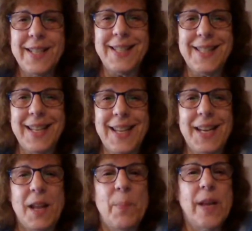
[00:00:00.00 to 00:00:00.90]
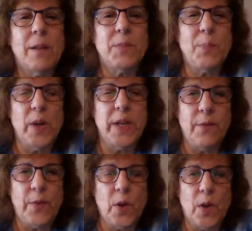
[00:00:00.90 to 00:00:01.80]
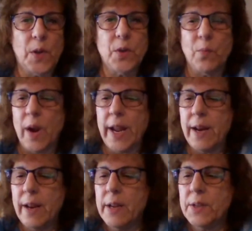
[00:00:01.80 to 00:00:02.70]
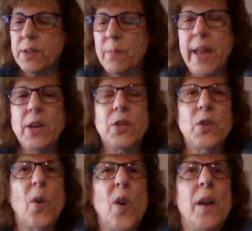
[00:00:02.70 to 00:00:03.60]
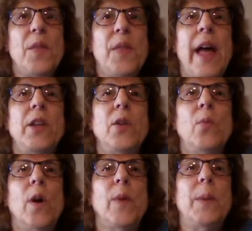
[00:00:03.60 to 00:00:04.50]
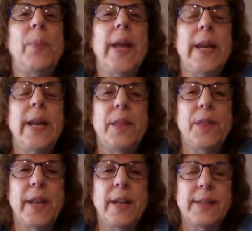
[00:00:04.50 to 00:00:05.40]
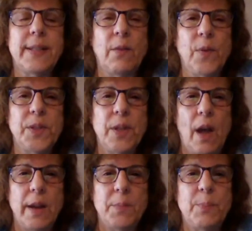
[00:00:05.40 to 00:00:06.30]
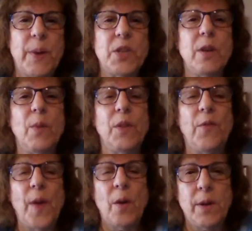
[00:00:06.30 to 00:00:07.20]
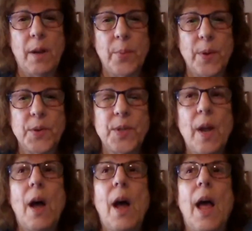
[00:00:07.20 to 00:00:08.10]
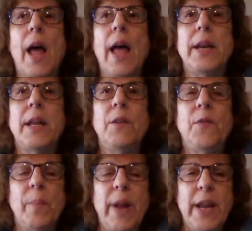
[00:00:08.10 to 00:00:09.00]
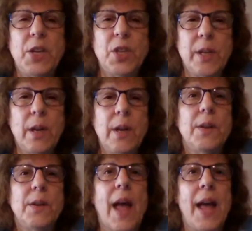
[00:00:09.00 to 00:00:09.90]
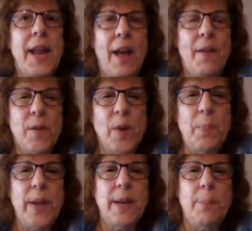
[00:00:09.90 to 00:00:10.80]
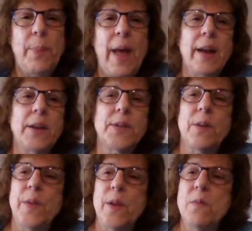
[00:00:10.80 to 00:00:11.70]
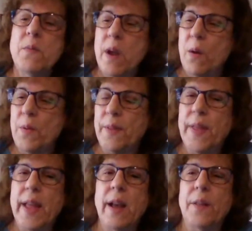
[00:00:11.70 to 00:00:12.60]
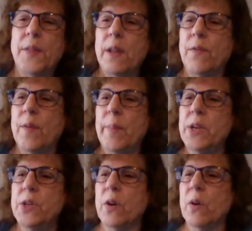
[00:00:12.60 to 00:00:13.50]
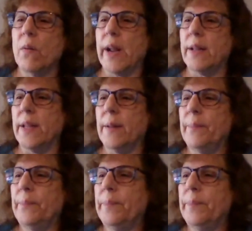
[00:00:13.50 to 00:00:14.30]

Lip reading: sets in, it becomes more difficult to write. So make sure that you are repeating things several times, especially with phone numbers and information, and have them repeat it back so that you know that they got the information correctly.